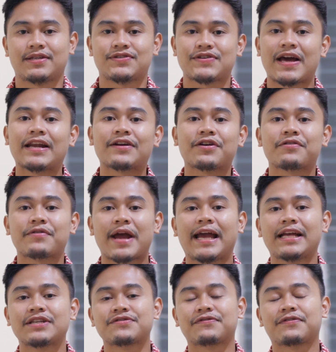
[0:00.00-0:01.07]
and salary
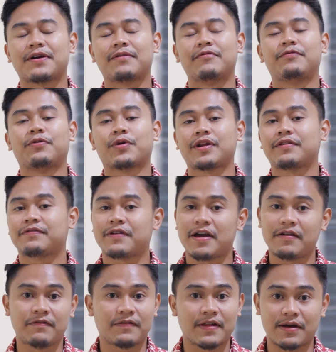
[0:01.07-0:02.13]
range from
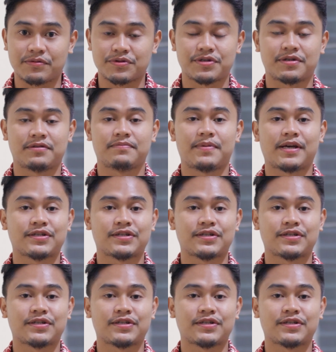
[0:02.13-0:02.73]
45,000